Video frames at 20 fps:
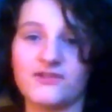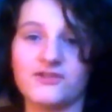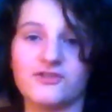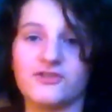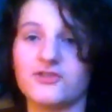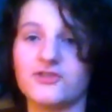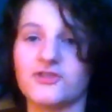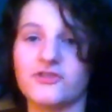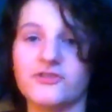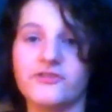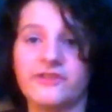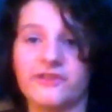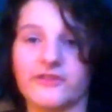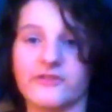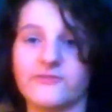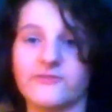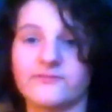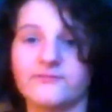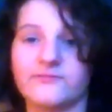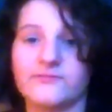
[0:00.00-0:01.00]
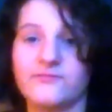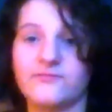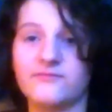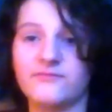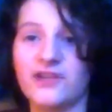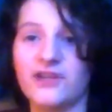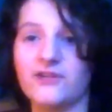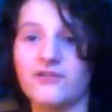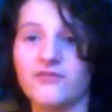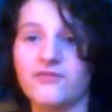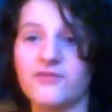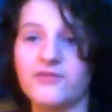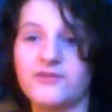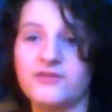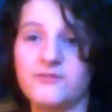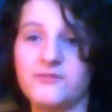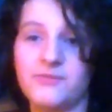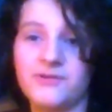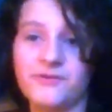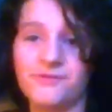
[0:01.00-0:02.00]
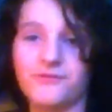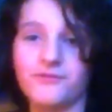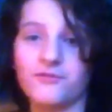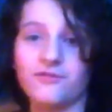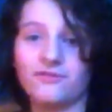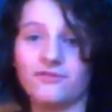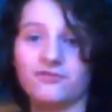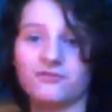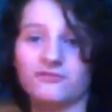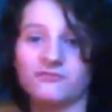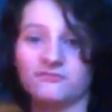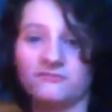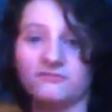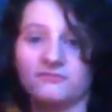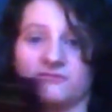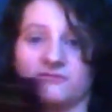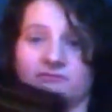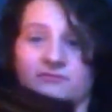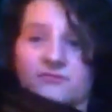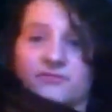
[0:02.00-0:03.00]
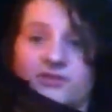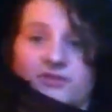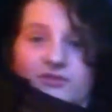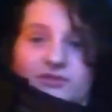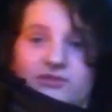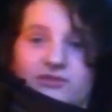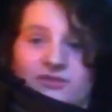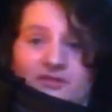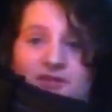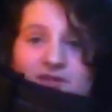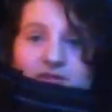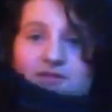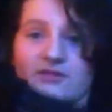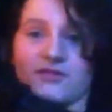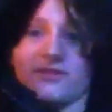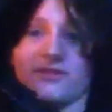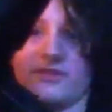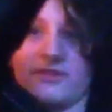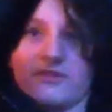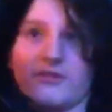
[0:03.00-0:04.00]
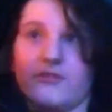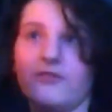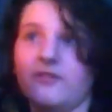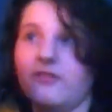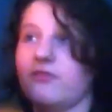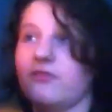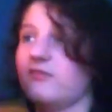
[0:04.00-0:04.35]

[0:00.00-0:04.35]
just hunting. AR-15 people use this gun hunt.